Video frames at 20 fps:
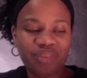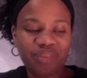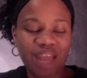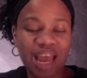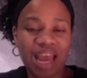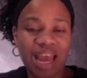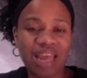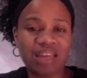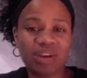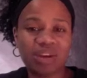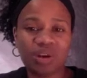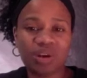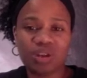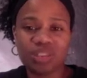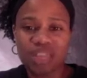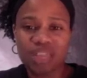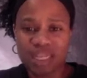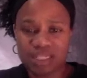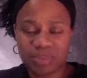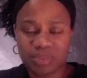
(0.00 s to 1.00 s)
I had to call
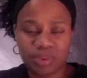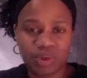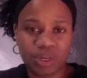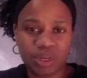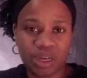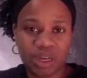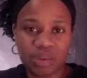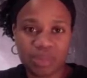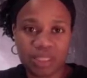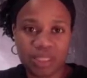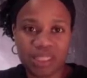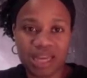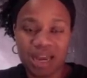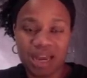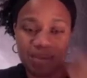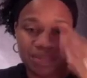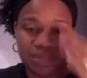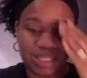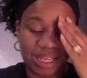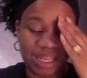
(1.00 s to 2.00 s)
tech support a couple of
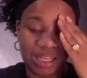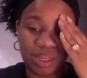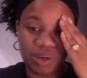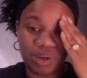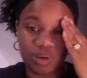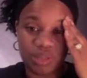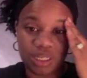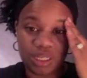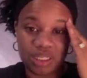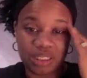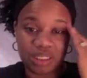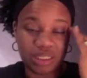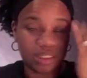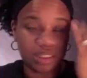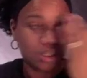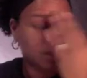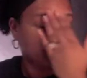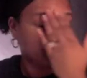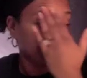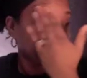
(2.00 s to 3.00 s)
times, like, you know, this
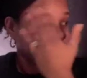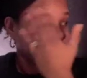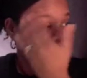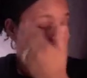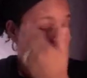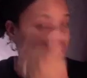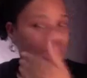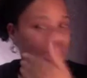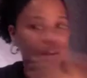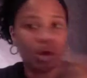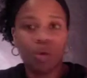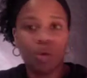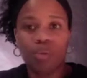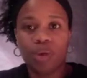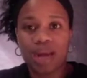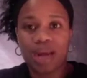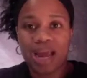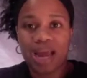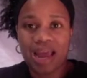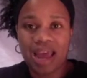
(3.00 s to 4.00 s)
isn't really
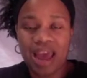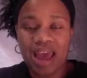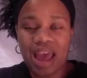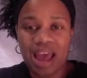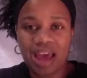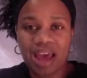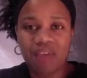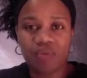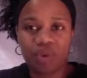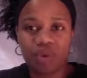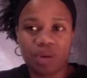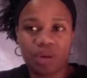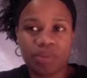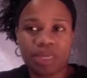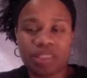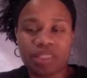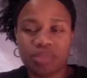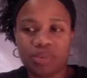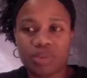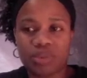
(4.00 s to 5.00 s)
what I have. What am I
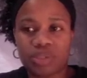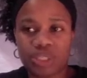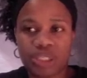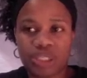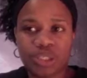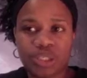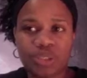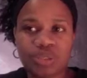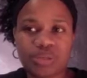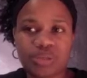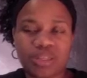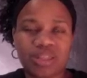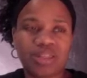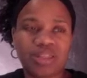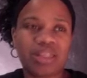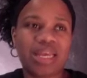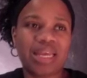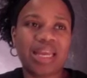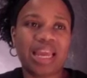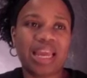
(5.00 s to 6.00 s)
supposed to do? And then
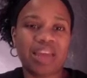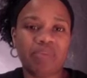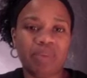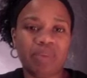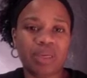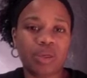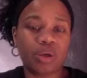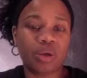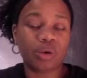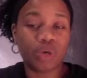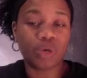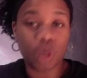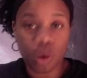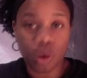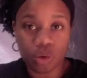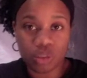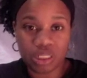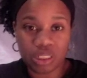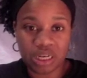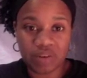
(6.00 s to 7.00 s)
they gave me, you know,
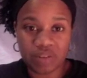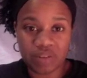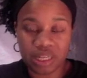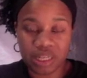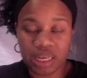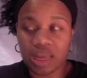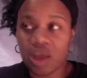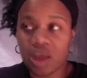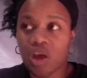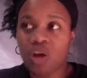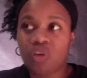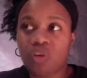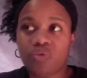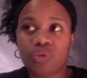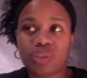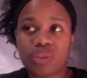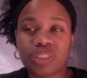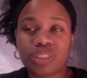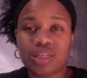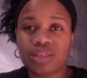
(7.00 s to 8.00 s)
codes and everything.
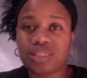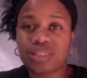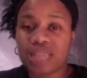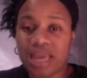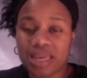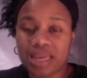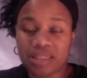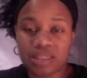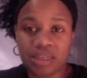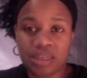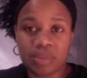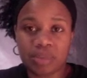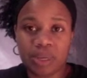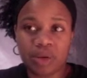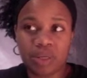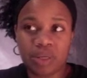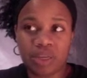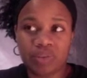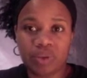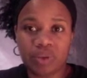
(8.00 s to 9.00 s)
Full Sail is excellent
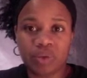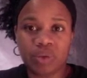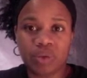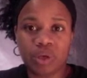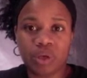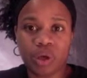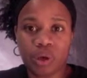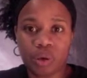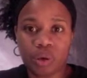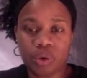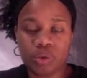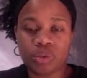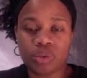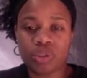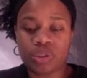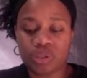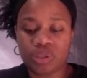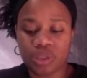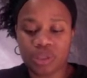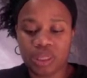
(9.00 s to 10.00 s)
about giving you the codes
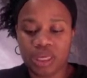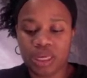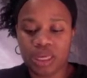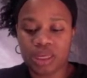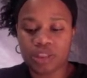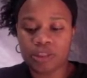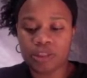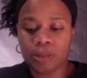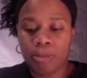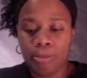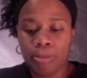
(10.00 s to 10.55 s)
to things.